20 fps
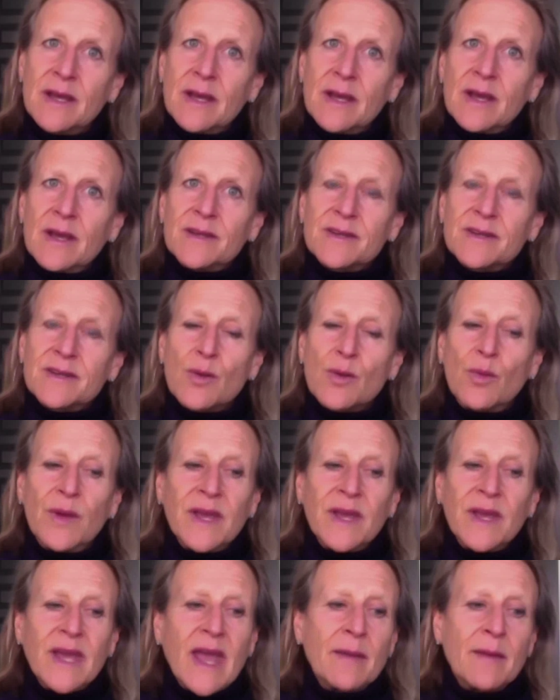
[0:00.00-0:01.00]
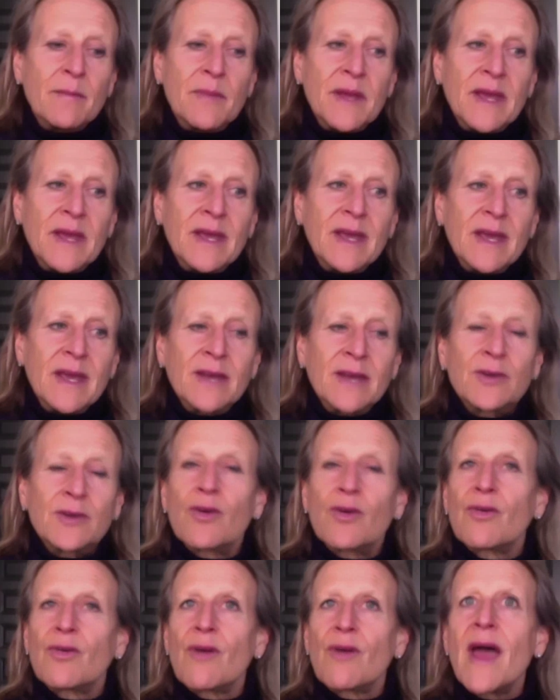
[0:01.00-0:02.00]
So we can be
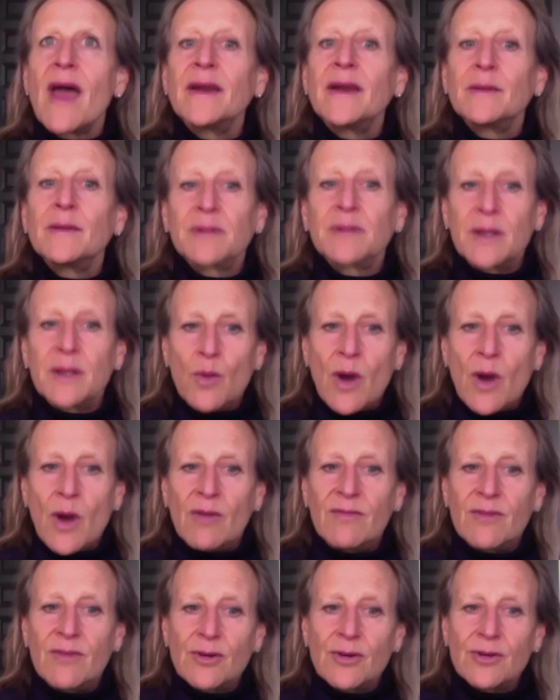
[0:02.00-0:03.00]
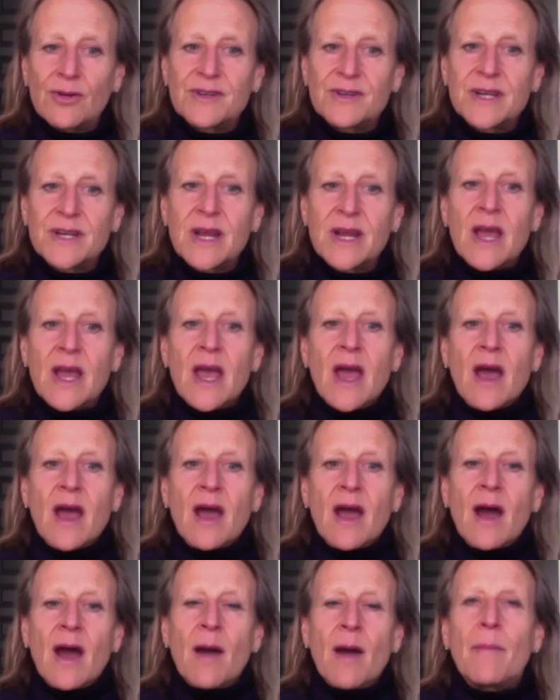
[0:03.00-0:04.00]
incredibly well versed
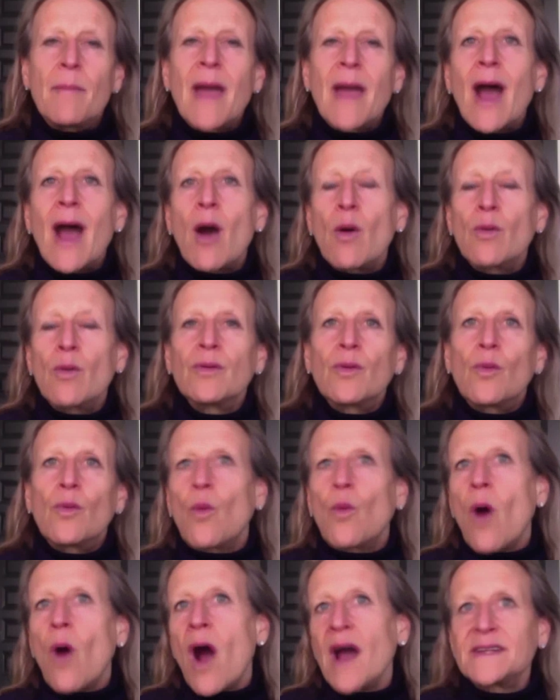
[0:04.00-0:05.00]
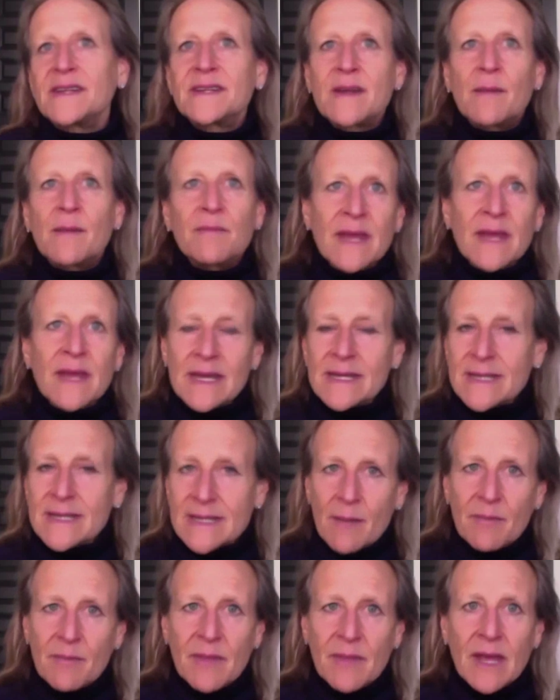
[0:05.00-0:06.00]
about why something is
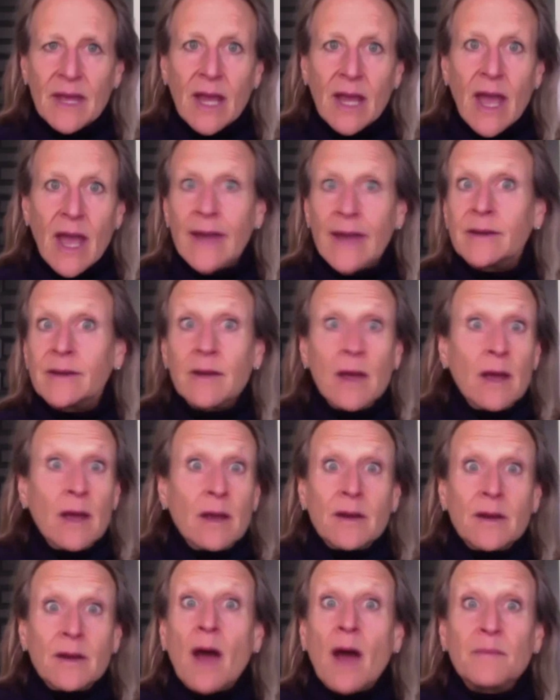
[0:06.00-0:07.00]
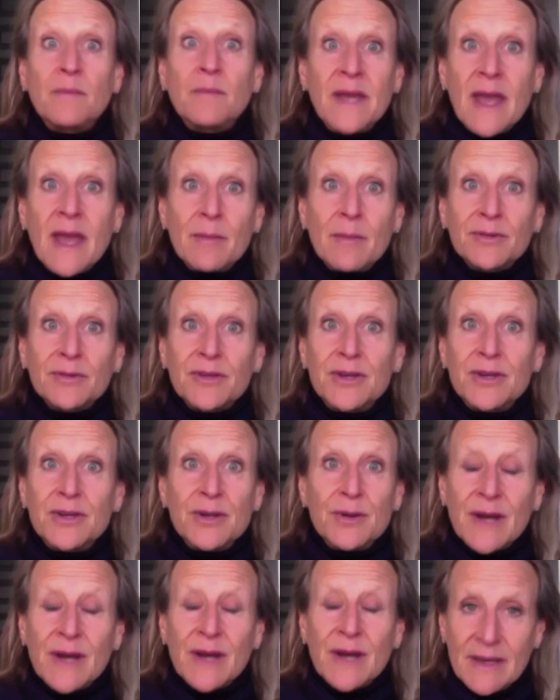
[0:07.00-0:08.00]
something and not be able to do it
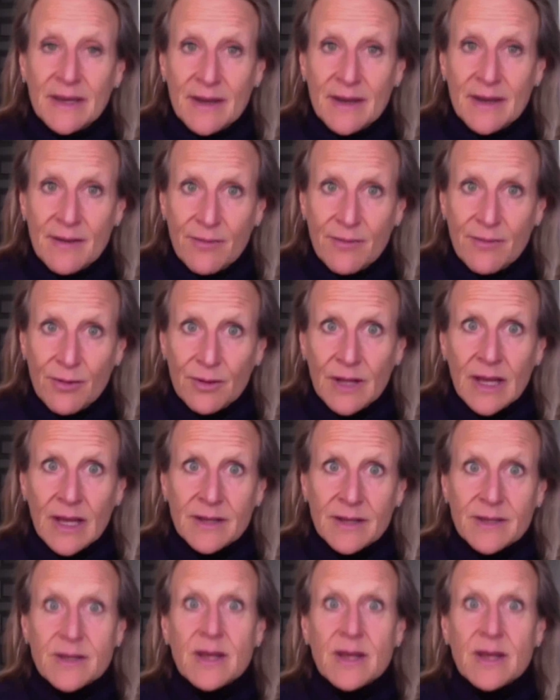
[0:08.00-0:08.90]
any differently.